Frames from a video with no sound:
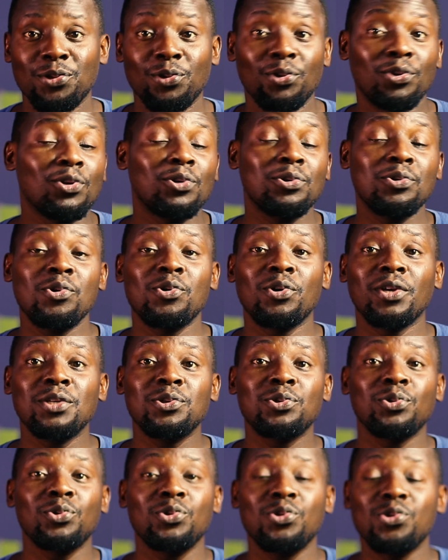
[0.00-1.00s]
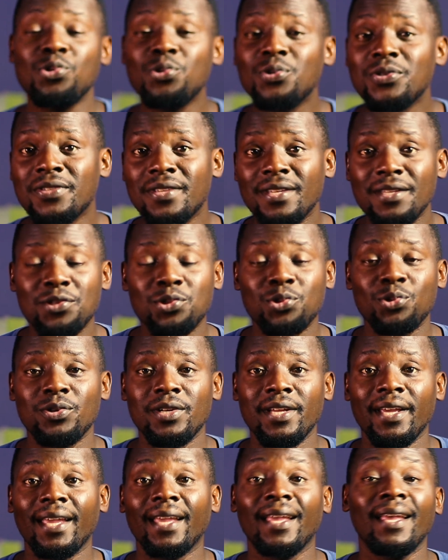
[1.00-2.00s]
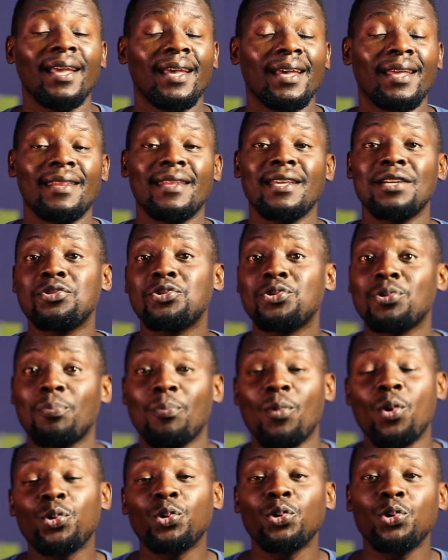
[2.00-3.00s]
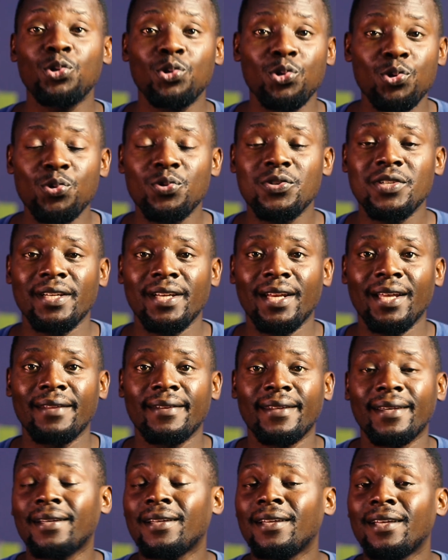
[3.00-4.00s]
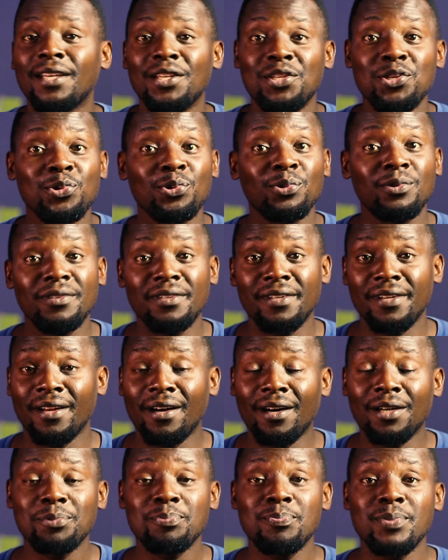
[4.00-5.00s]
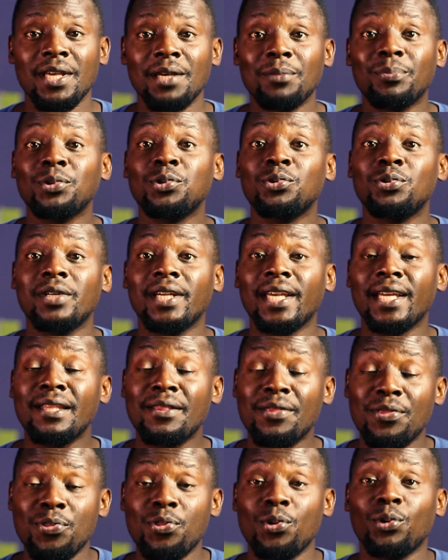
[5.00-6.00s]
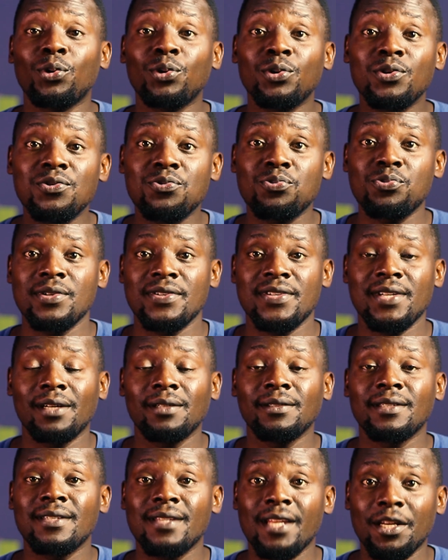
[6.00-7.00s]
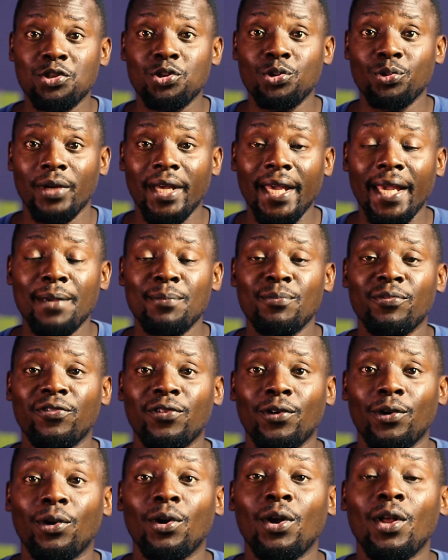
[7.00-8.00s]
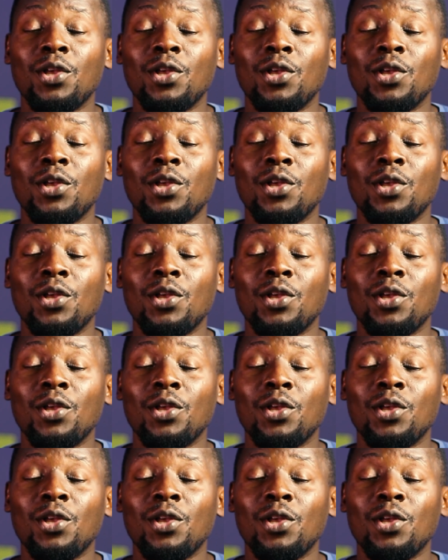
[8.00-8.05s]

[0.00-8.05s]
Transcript: You're not going to use this today and then tomorrow you use another. You will not be able to get those results that you aim for.